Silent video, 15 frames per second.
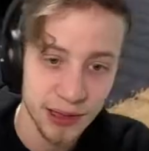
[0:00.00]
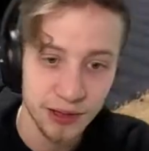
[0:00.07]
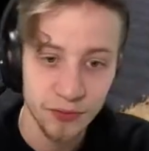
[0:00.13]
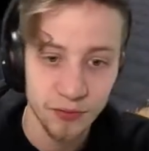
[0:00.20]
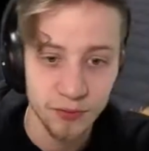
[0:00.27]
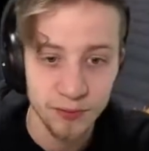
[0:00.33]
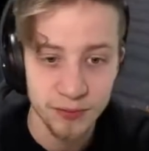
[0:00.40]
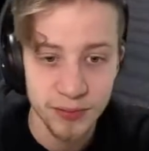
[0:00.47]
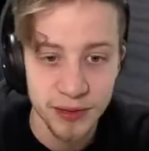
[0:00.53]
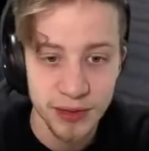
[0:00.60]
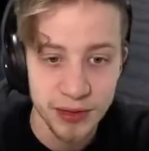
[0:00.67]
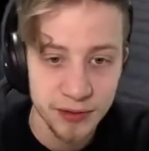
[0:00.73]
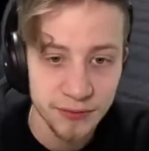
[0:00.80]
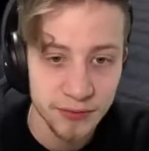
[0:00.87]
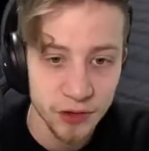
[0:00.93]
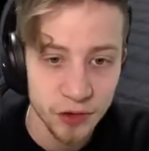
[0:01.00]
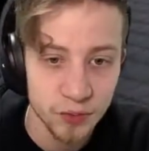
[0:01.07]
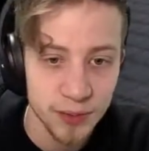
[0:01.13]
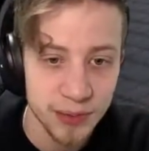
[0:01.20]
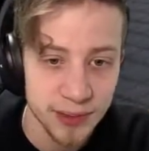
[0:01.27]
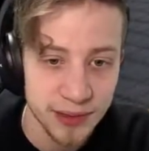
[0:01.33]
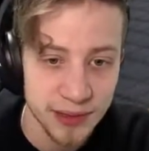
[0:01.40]
a few
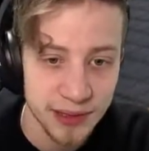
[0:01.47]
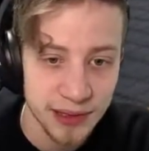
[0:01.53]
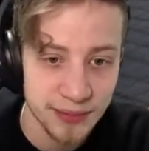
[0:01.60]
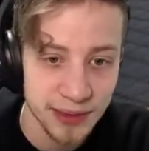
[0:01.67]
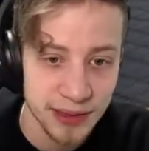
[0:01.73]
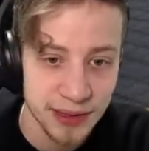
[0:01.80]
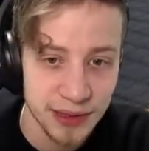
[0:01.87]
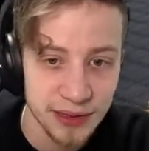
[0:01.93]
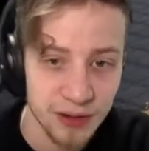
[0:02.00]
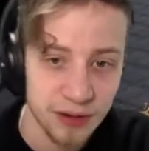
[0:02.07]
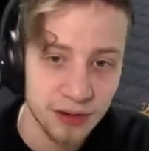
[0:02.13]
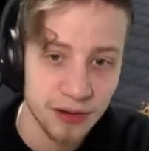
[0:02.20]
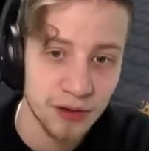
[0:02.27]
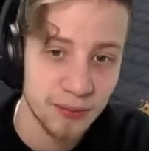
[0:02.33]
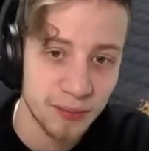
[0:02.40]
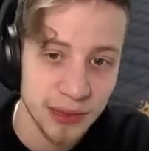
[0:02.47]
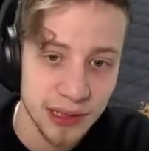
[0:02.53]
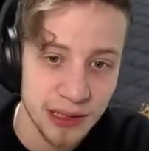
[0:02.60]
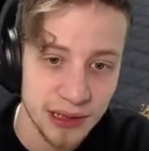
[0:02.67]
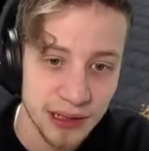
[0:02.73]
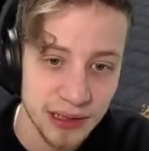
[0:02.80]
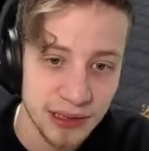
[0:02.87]
people team,
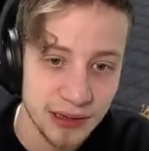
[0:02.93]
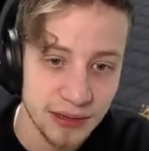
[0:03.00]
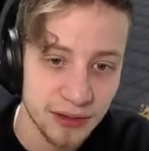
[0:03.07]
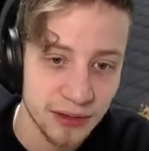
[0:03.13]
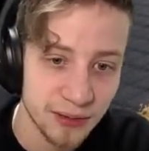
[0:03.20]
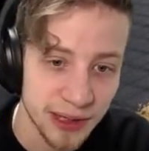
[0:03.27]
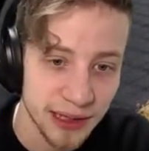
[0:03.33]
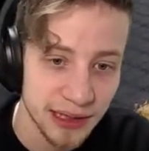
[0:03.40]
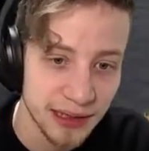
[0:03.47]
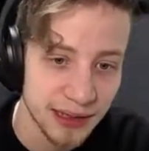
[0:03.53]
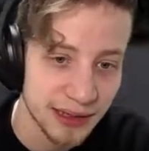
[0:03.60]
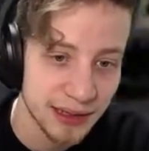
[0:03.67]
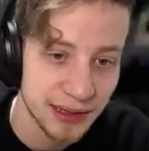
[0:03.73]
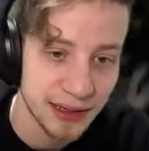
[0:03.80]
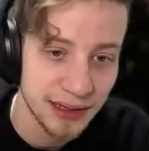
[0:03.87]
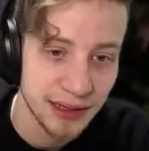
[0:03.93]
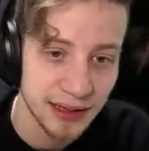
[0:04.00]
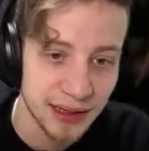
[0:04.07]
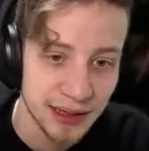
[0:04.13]
completely dethroning some